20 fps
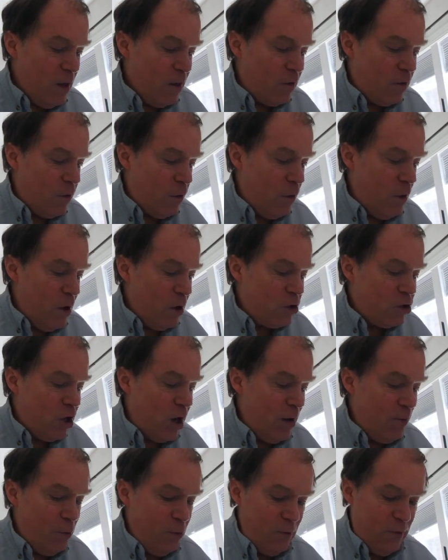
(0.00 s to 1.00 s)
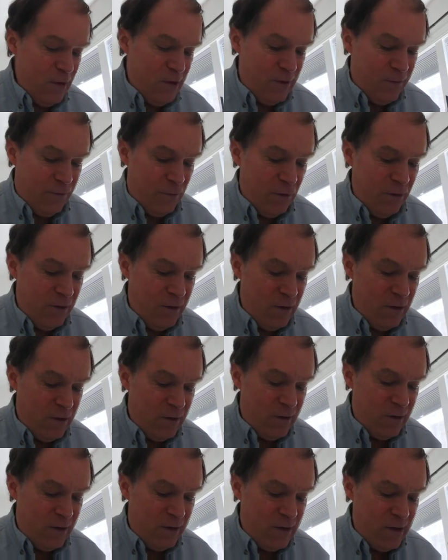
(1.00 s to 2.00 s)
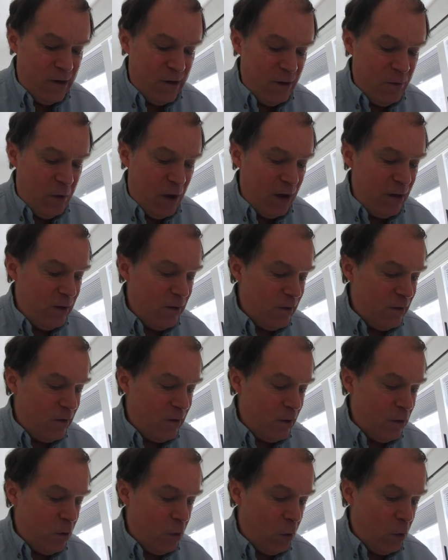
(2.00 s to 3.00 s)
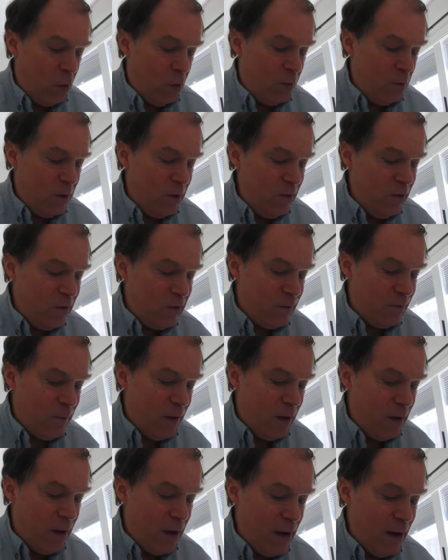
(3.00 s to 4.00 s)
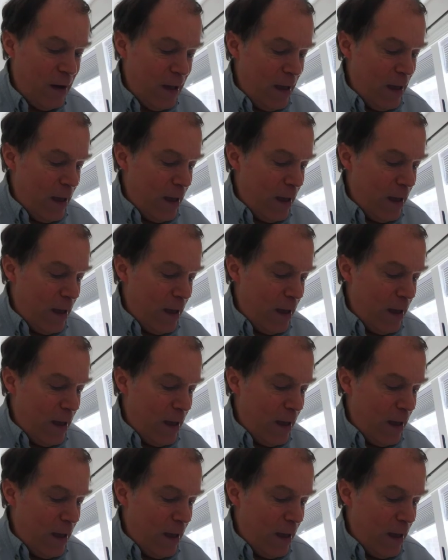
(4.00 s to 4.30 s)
So Shapur I is succeeded by his son Hormizd, all right?